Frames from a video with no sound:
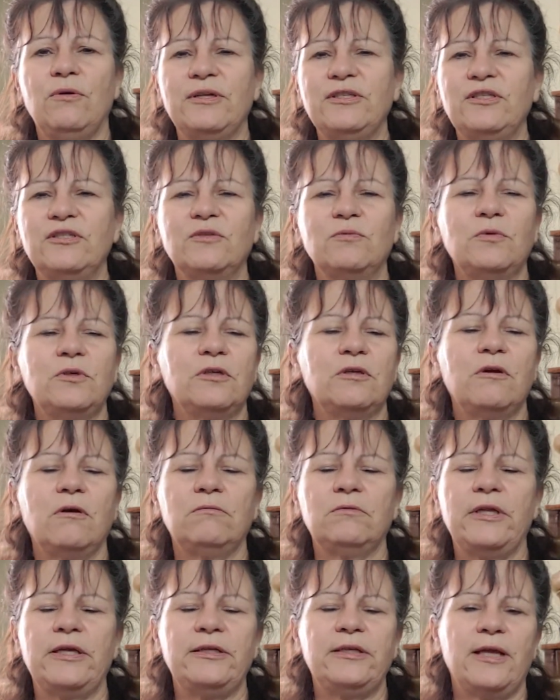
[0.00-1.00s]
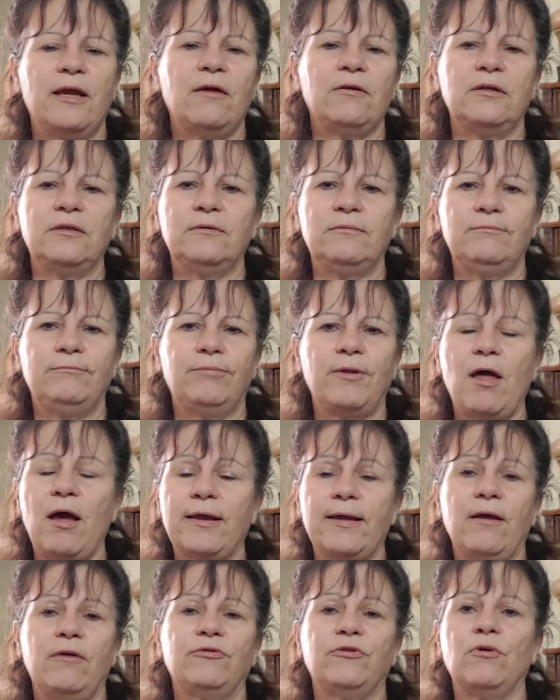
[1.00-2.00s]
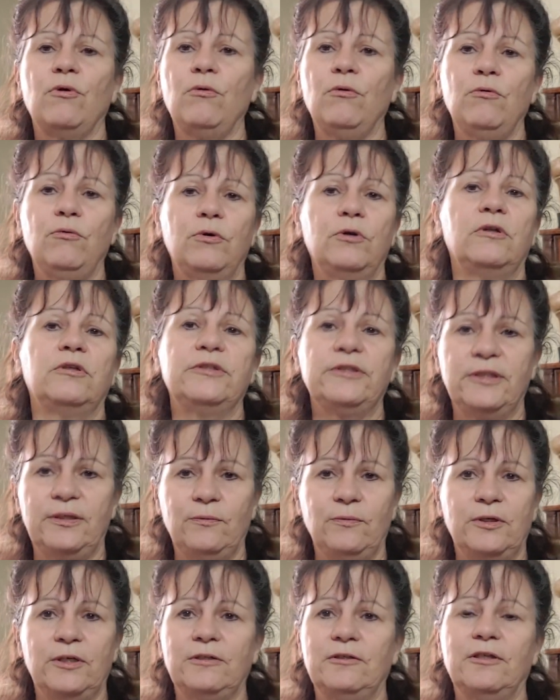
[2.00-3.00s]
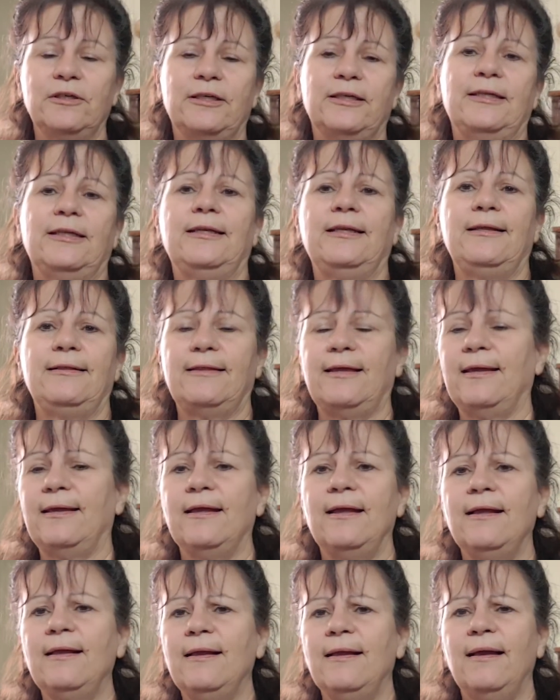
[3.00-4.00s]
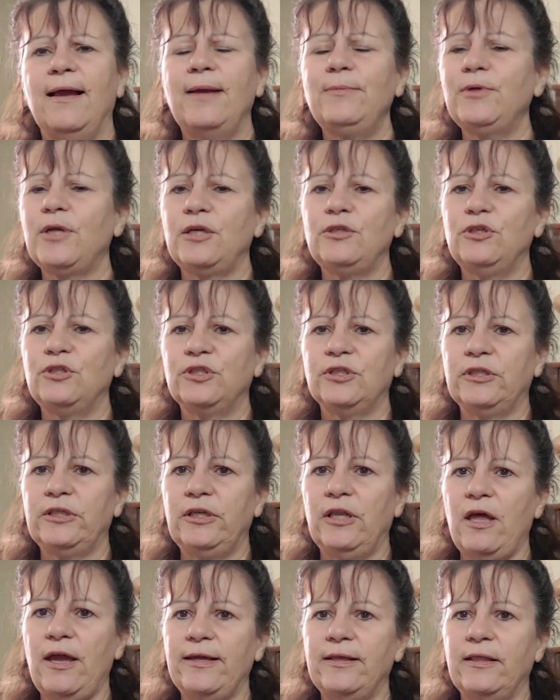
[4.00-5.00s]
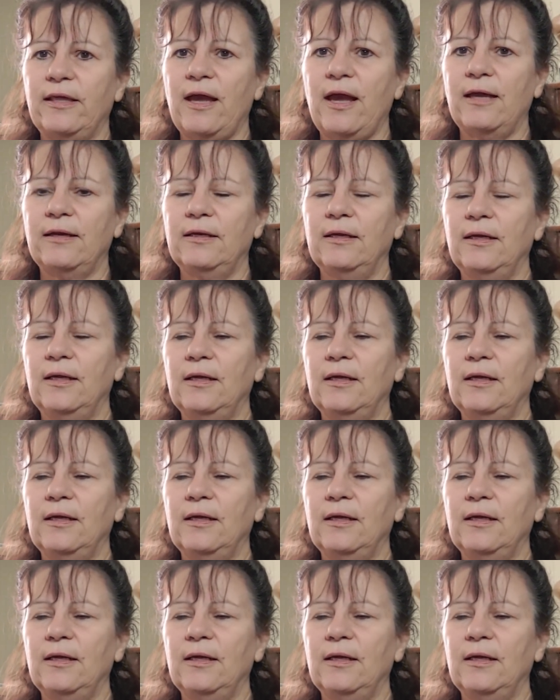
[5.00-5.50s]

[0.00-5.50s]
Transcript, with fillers: I just wanted to lay down and block out the whole world and didn't want to look at anything. I'm not usually like that.